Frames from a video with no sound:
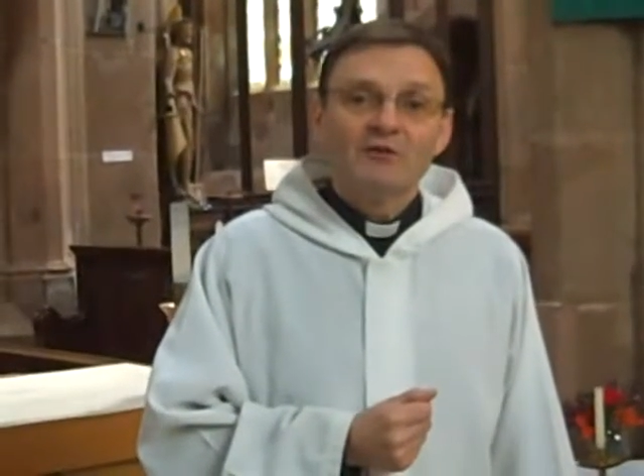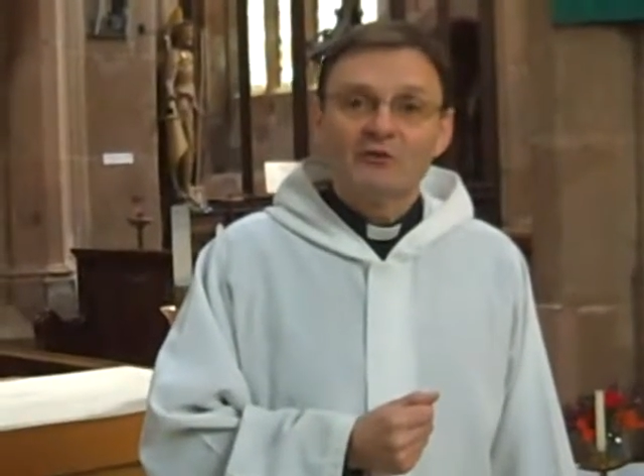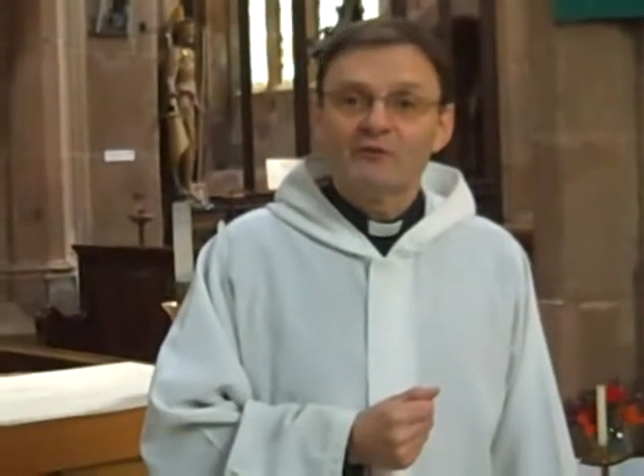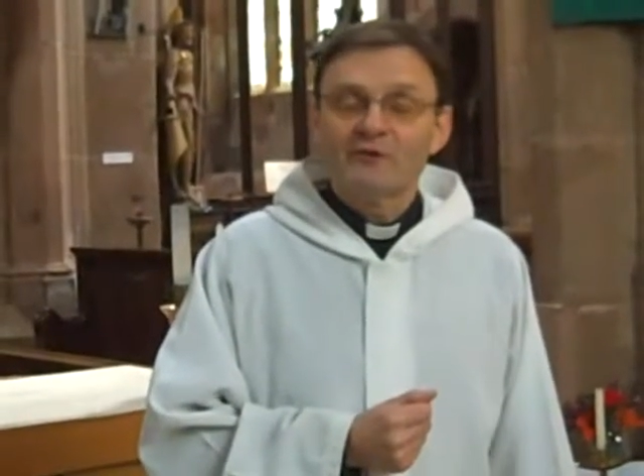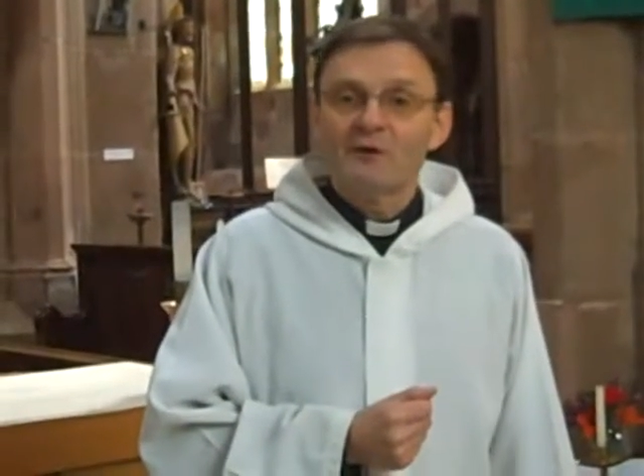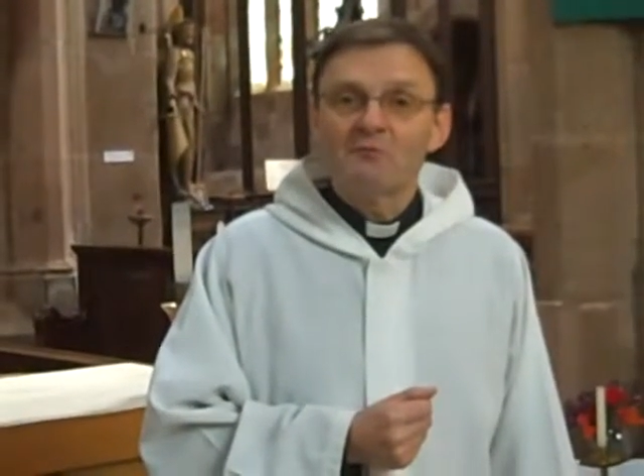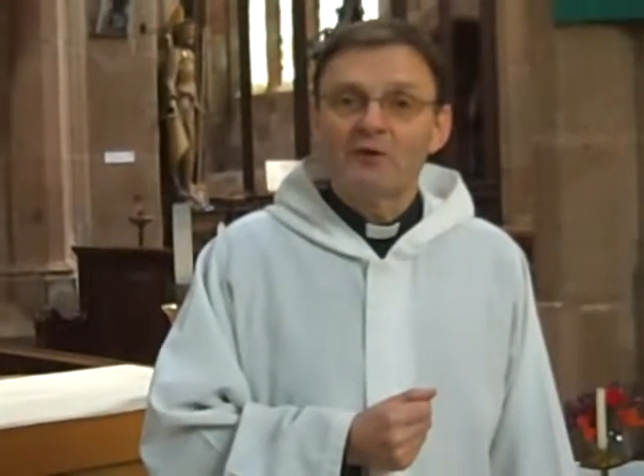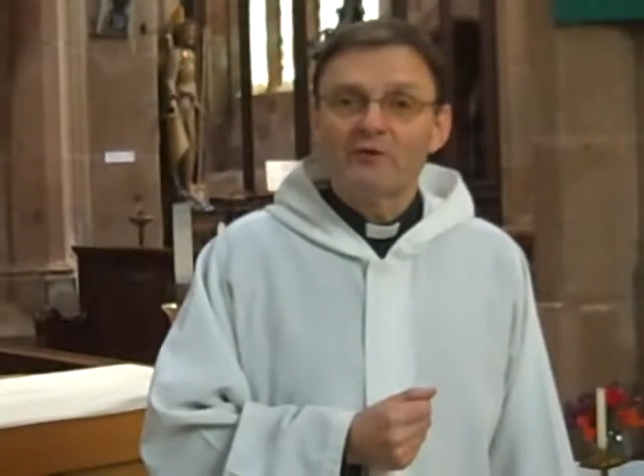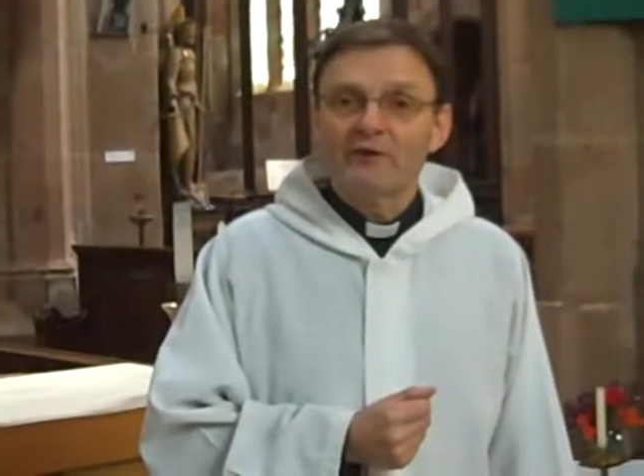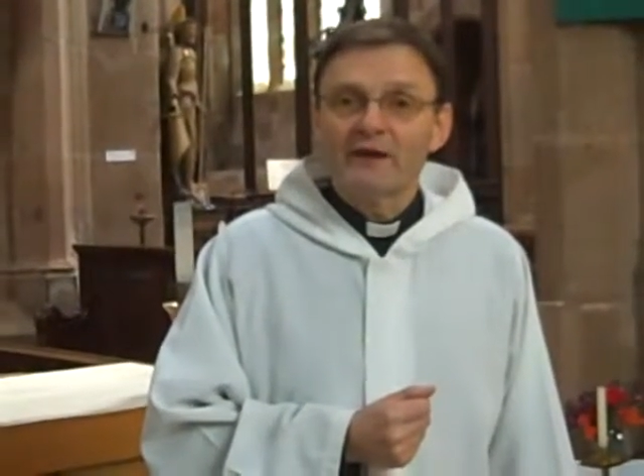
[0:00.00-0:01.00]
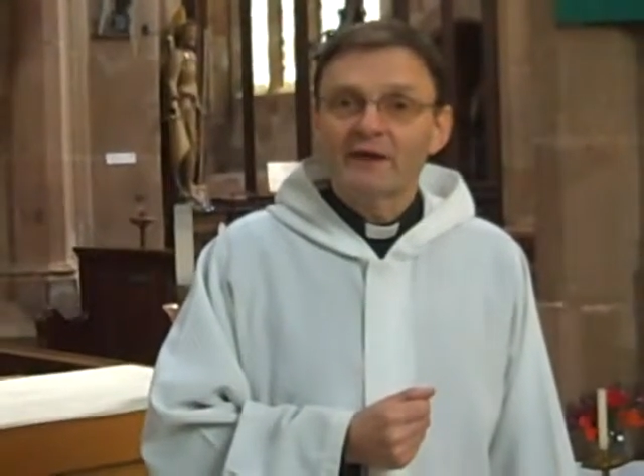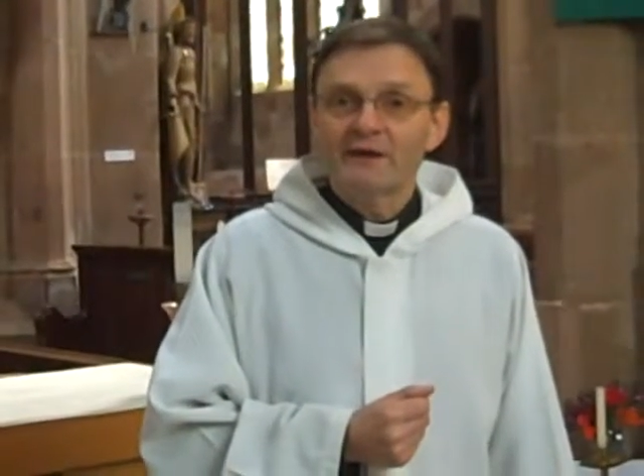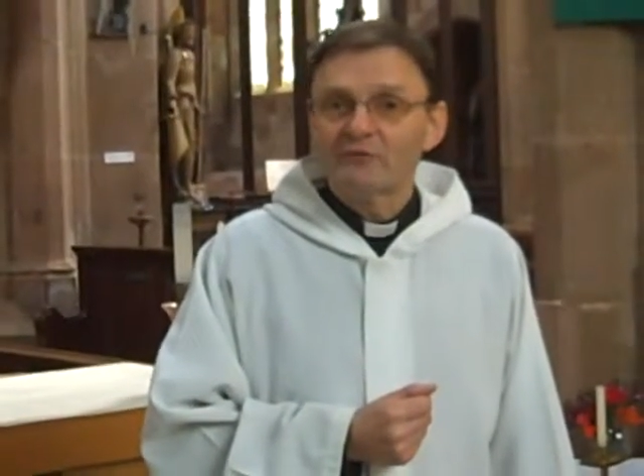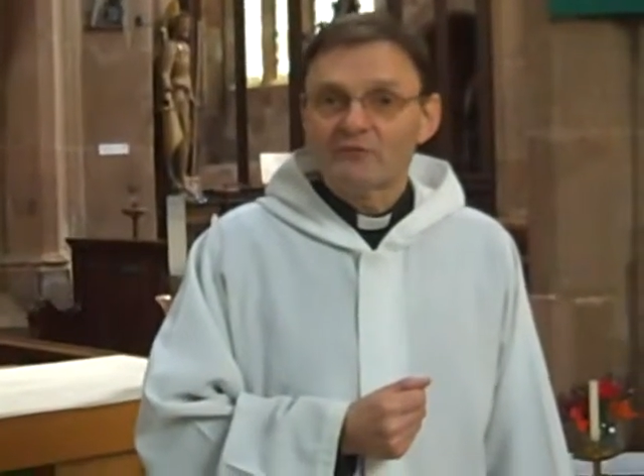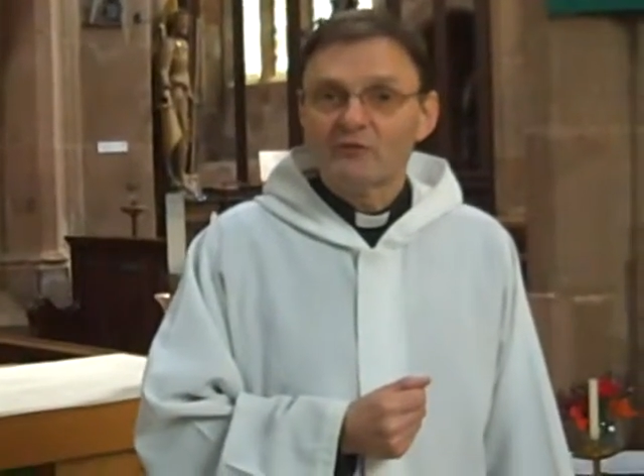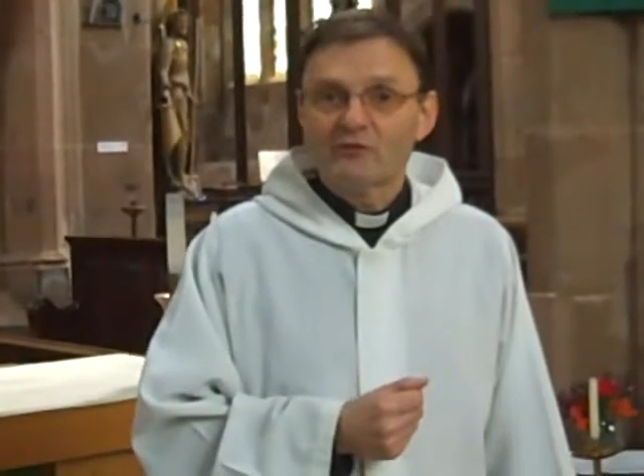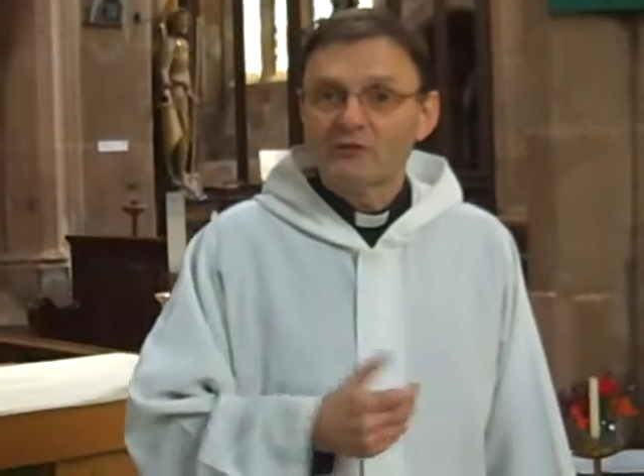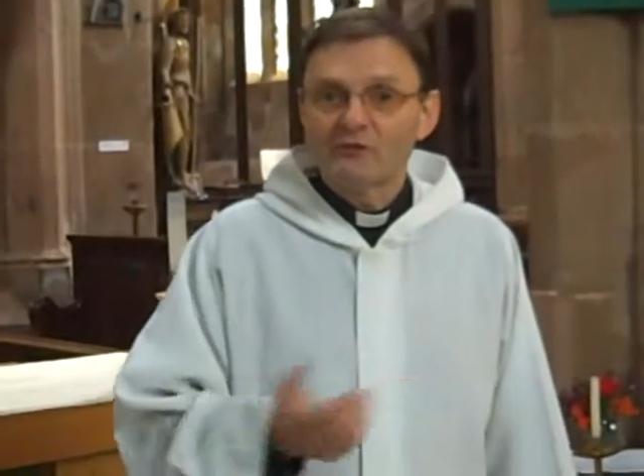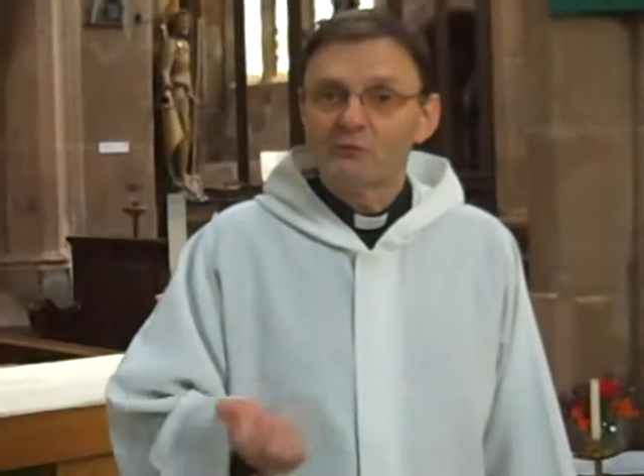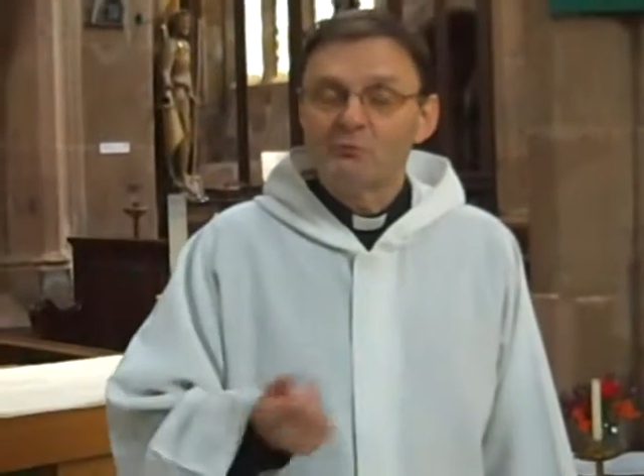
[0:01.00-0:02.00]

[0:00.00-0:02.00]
to them on a single